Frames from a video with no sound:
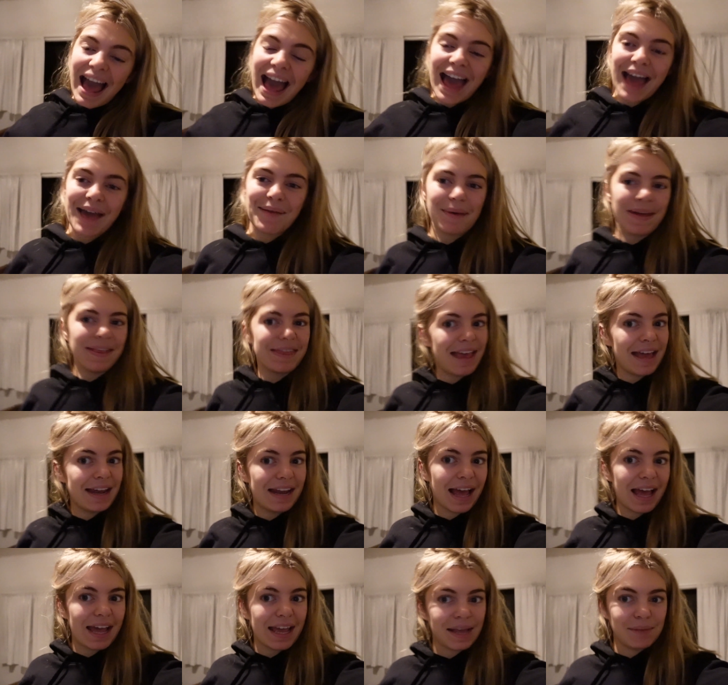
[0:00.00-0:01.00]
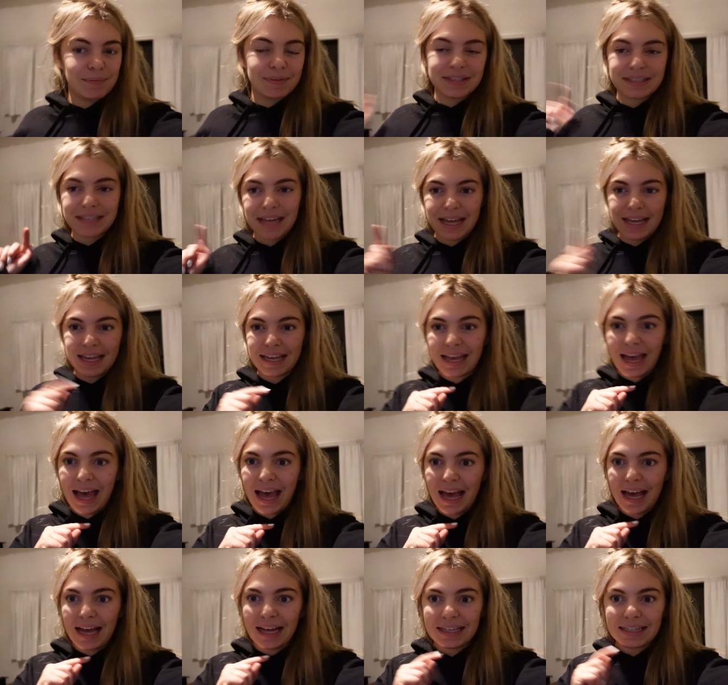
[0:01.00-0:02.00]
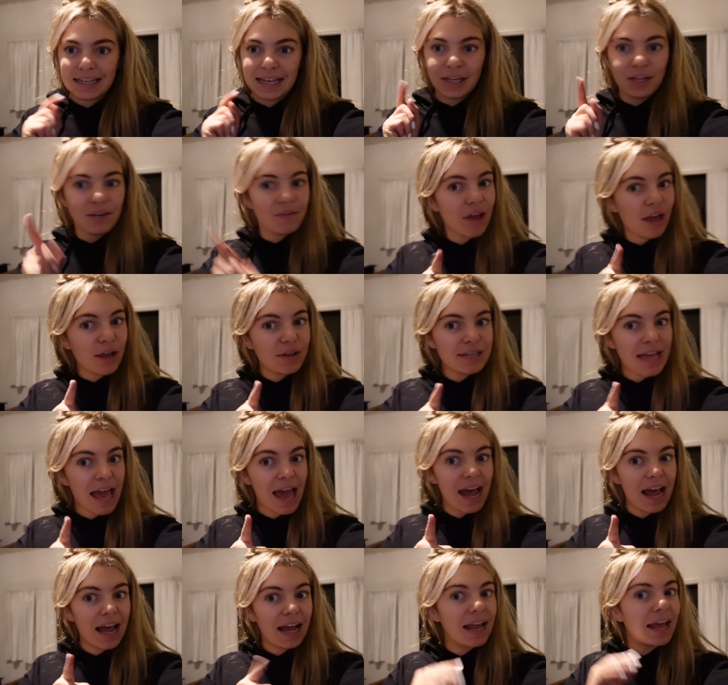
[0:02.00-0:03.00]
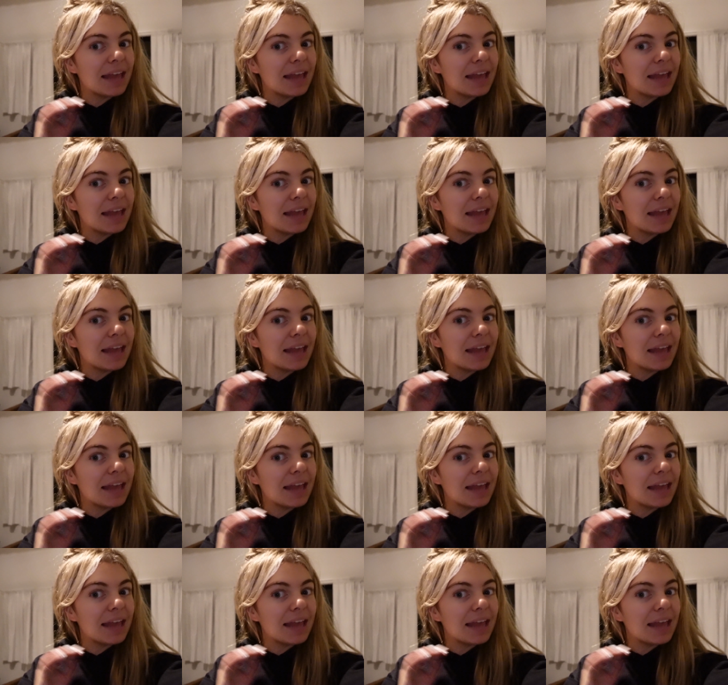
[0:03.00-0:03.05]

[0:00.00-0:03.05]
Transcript: Um, and then I am staying at another hotel.